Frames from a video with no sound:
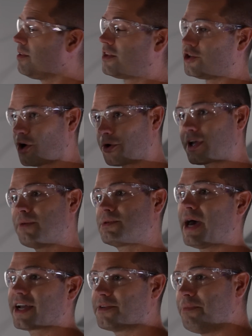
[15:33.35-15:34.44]
The drone comes
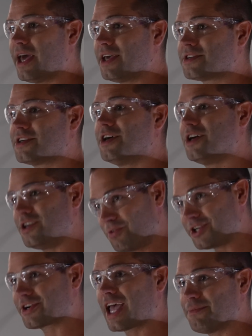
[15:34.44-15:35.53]
back to base, you
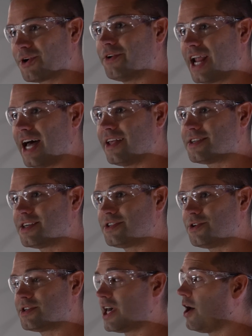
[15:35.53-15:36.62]
run your chemical analysis,
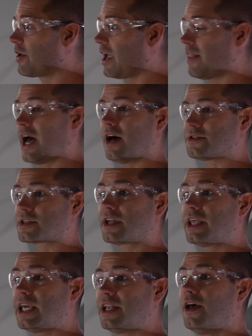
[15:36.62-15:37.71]
you say, okay, the house is
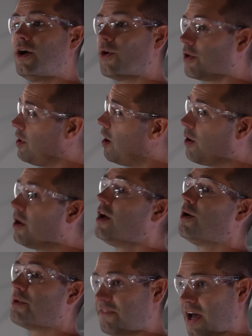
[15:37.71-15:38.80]
clean, or no,
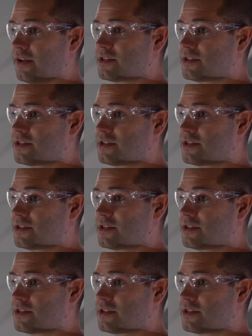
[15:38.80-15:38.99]
we found